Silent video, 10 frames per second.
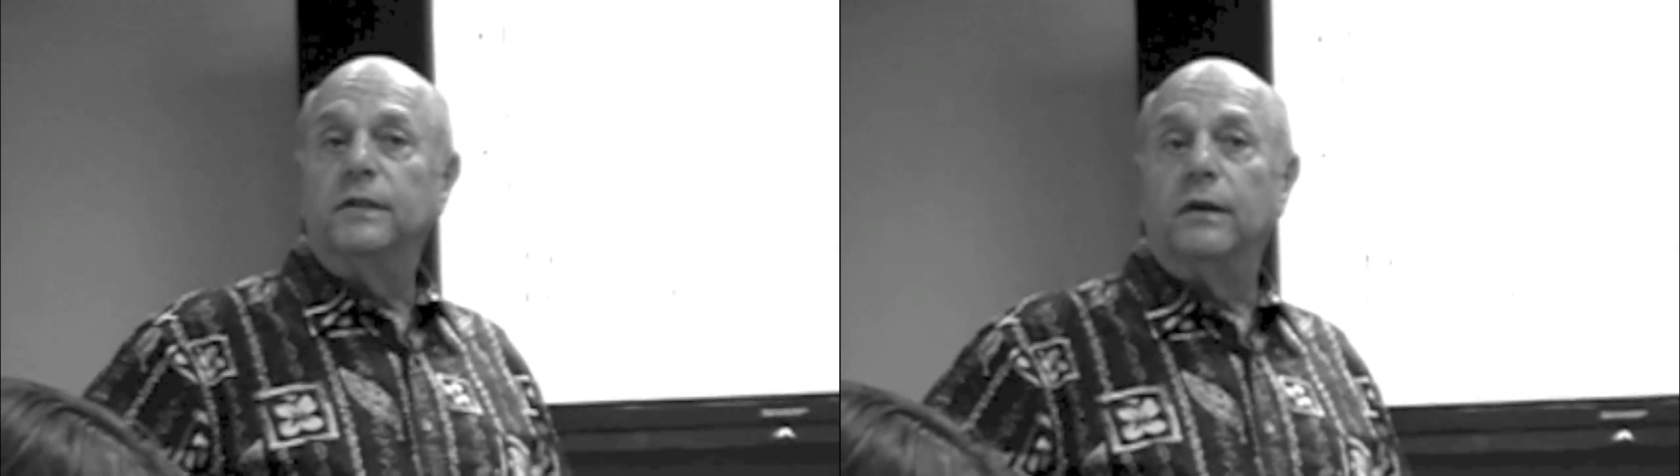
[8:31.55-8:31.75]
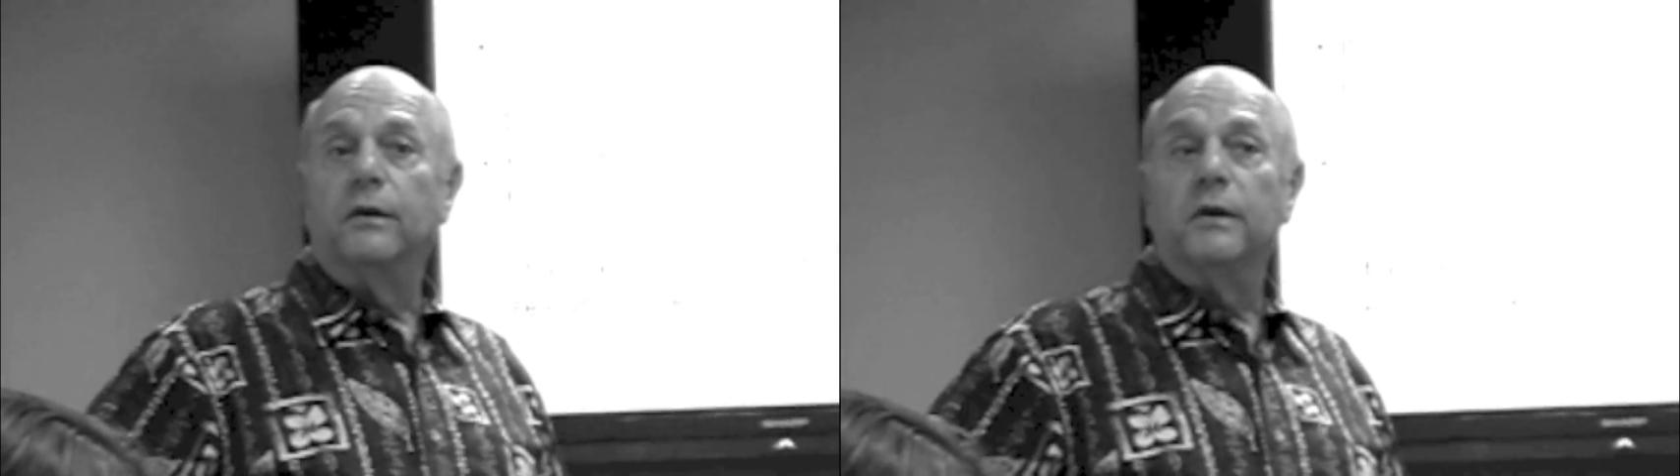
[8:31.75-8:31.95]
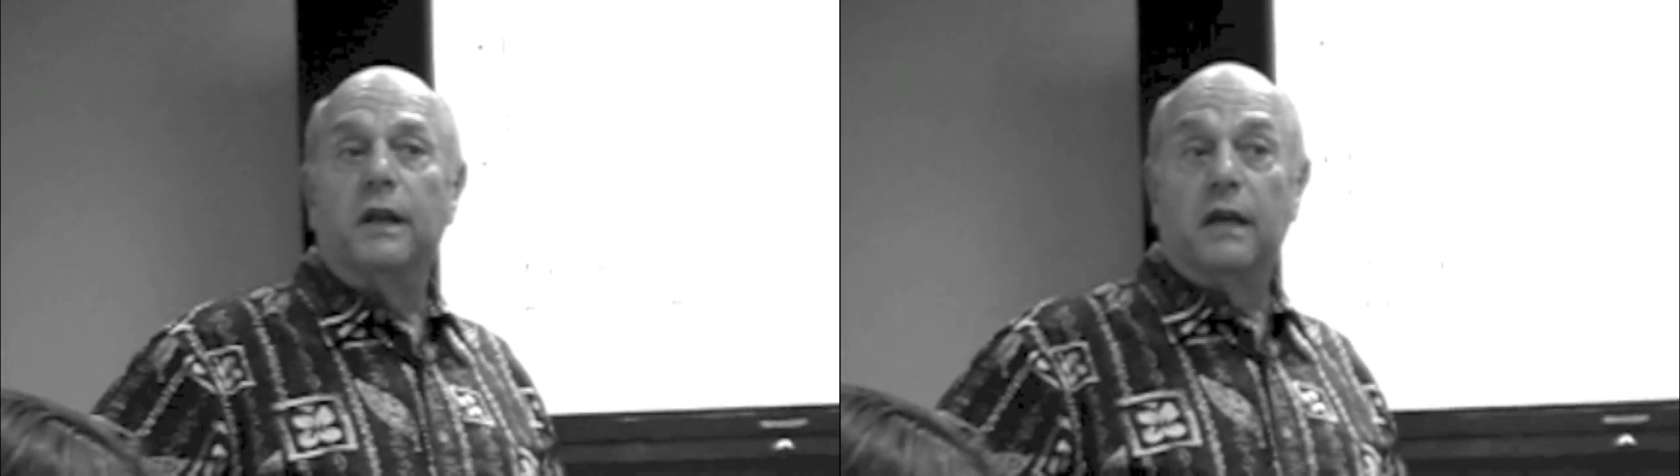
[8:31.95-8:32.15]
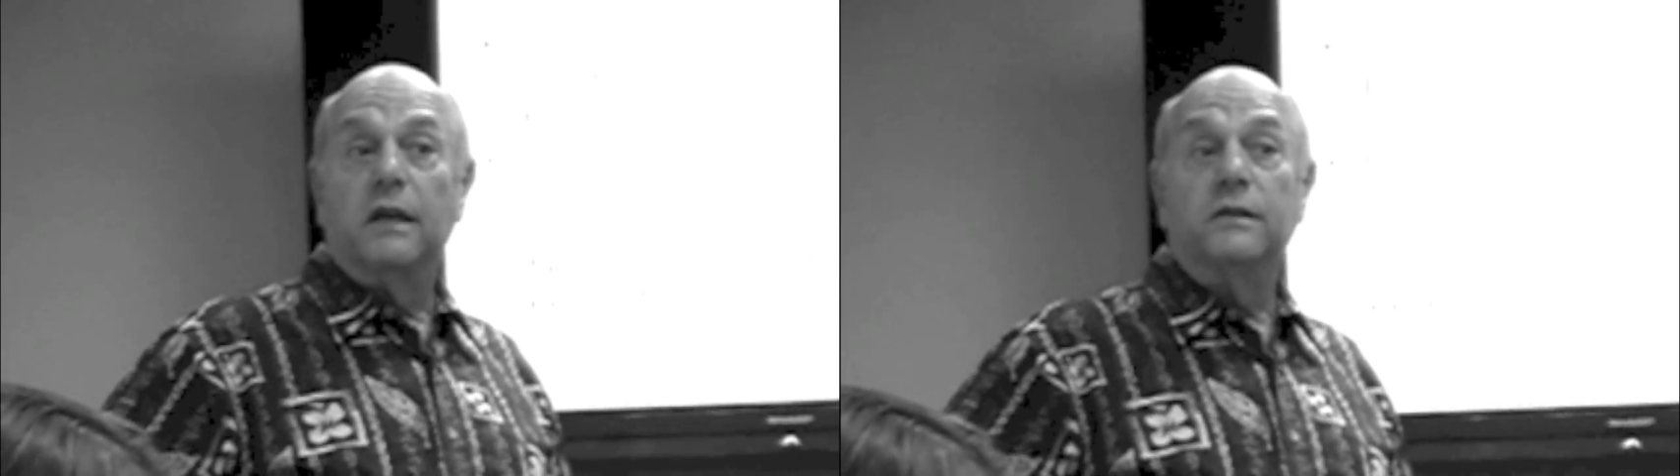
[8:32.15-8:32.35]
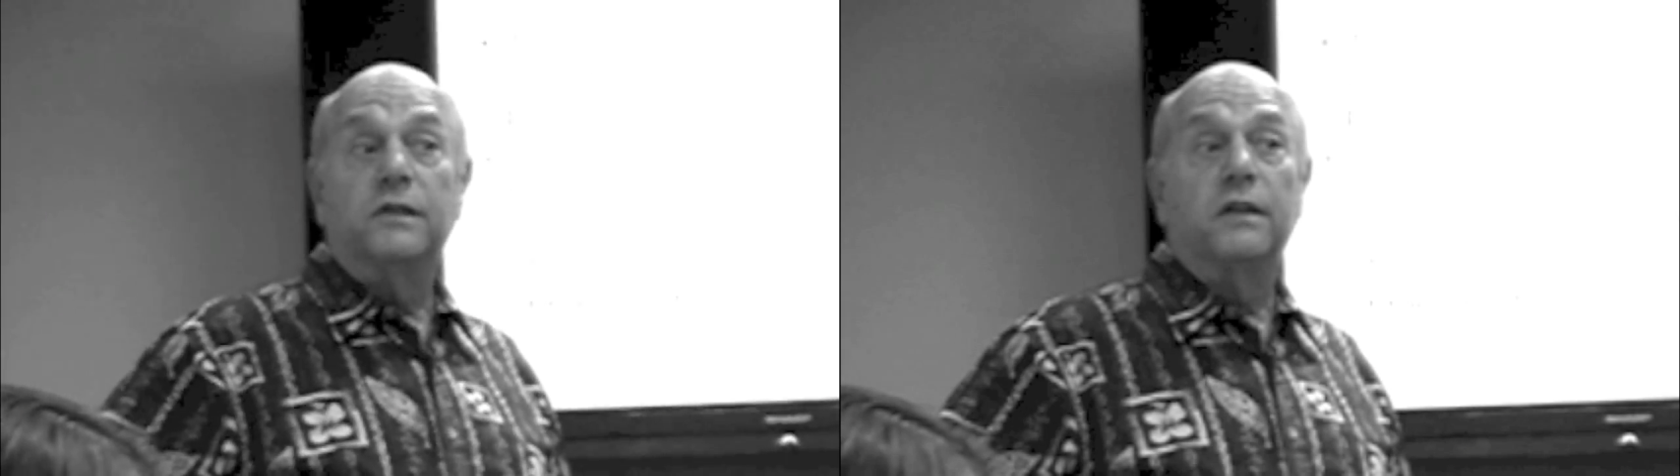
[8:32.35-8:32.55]
You know, and
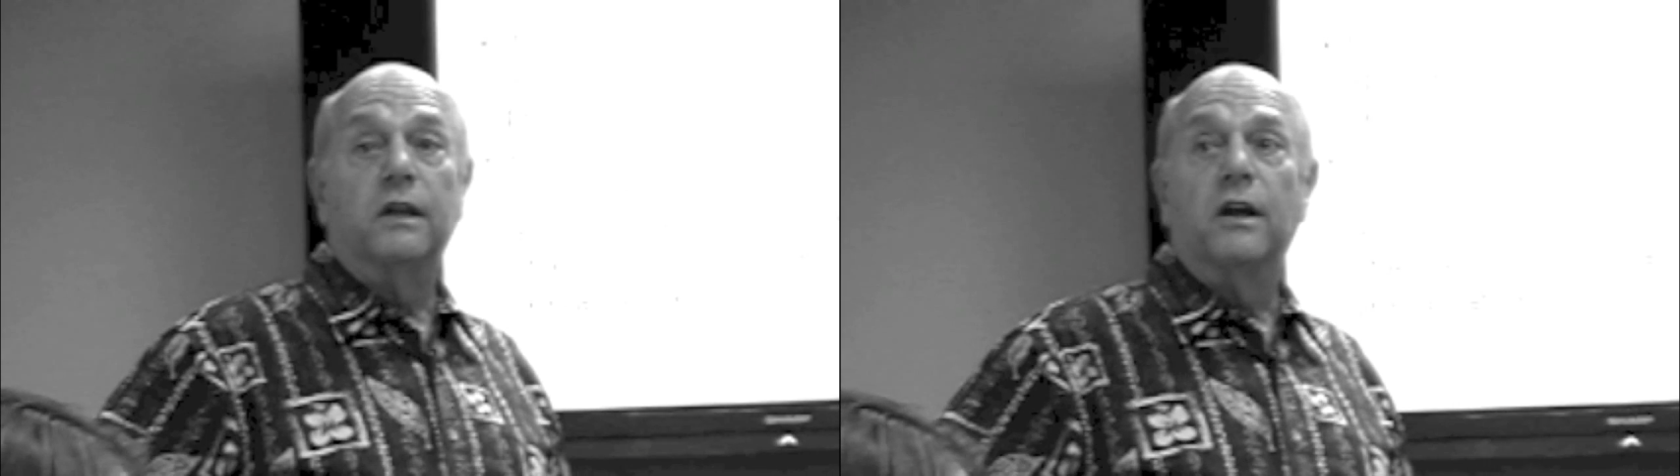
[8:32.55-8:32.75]
like I said, the